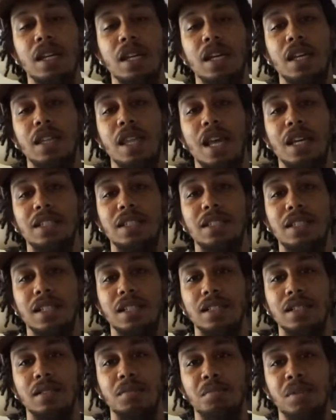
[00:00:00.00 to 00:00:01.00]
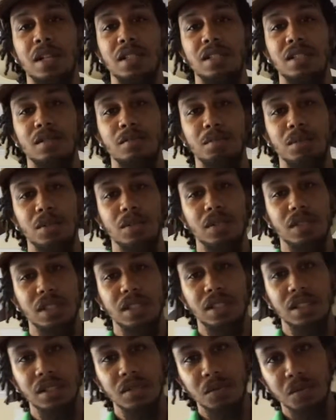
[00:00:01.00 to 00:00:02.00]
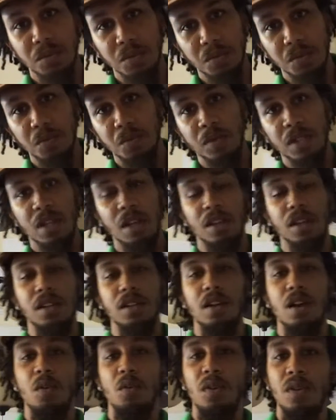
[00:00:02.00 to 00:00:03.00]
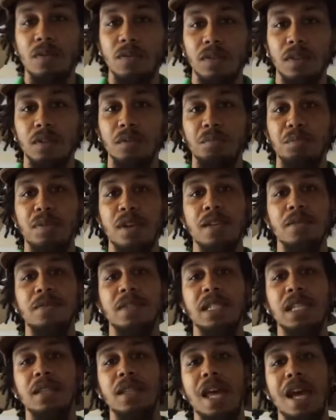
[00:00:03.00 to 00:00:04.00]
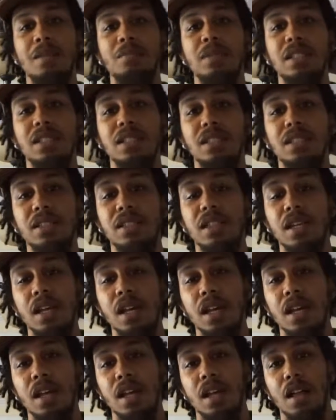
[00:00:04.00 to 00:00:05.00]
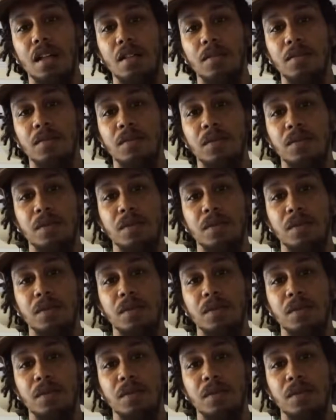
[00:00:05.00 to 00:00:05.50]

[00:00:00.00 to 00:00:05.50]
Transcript: And that sixth principle is, we're going to go over a brief synopsis of